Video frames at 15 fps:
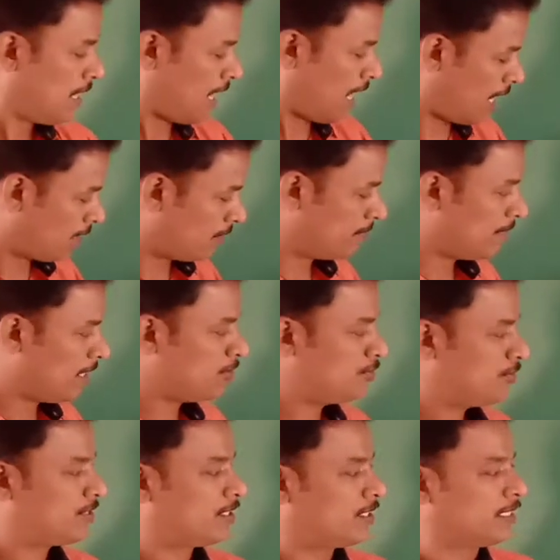and
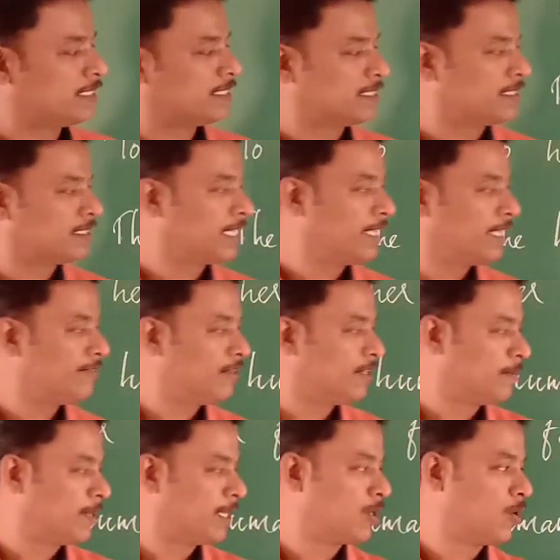much it grieved
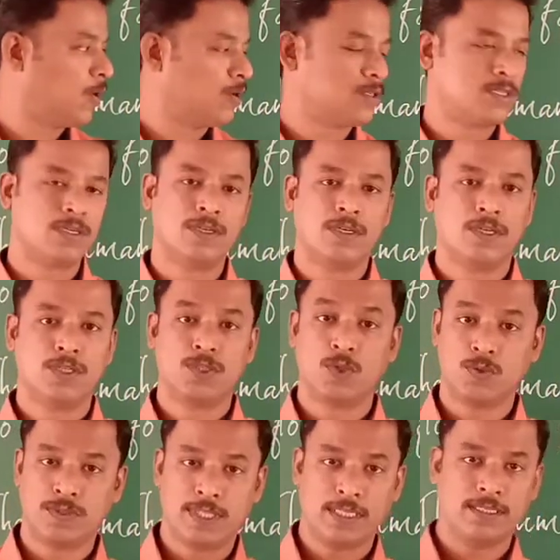my heart
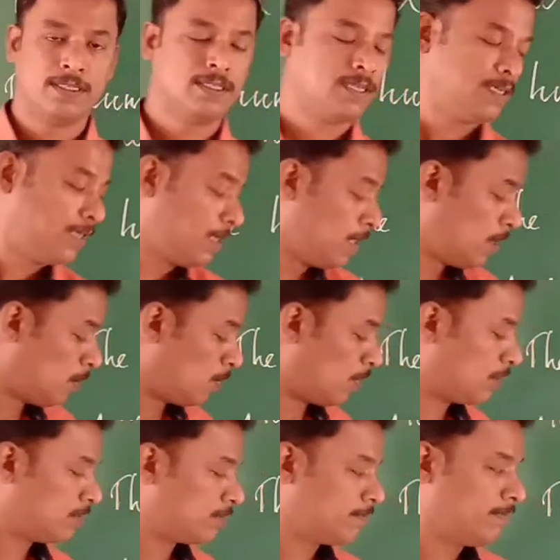to think
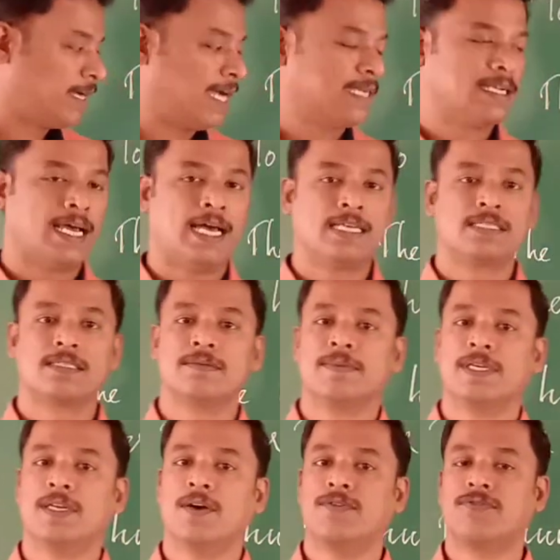what man
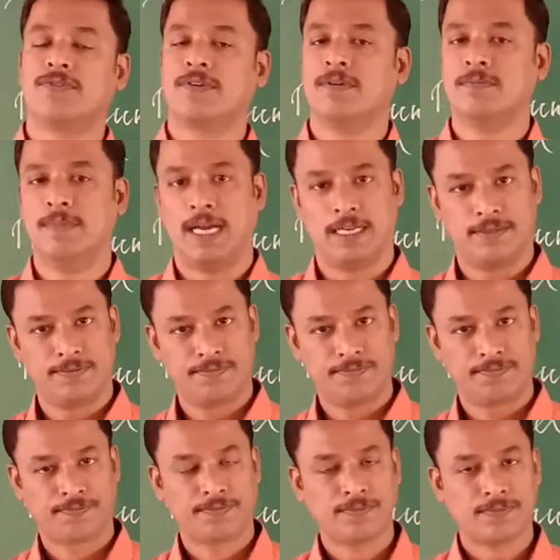has made of
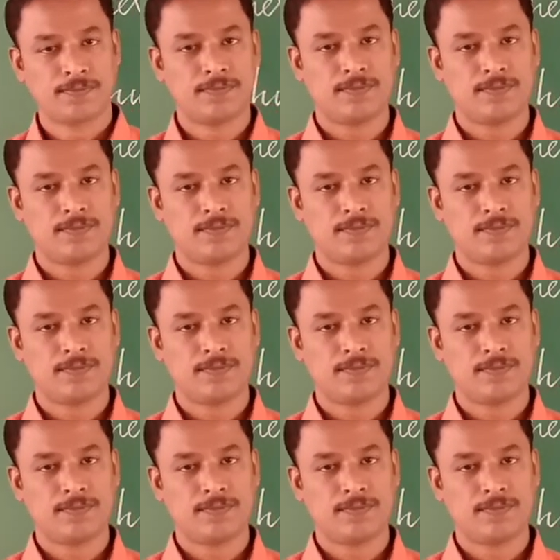man.